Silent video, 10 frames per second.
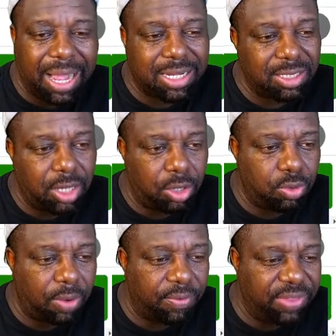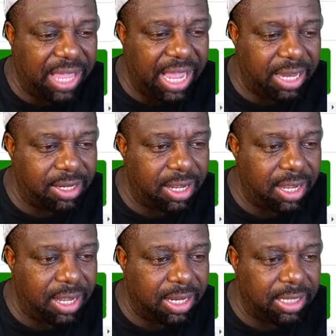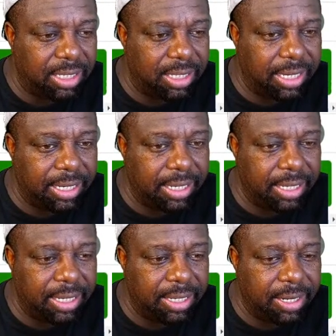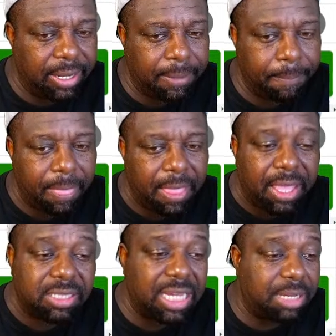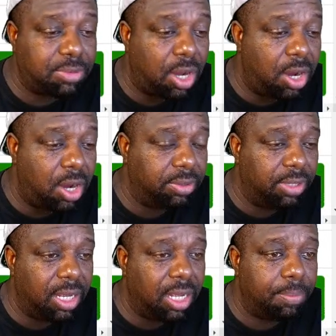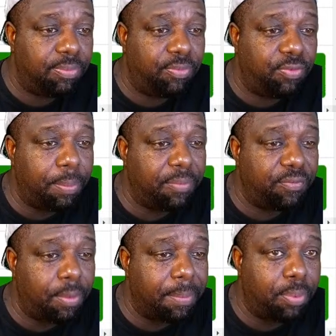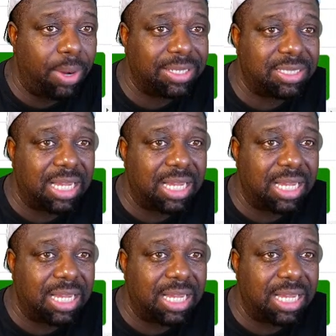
couldn't talk off of that. And James Harden, from a point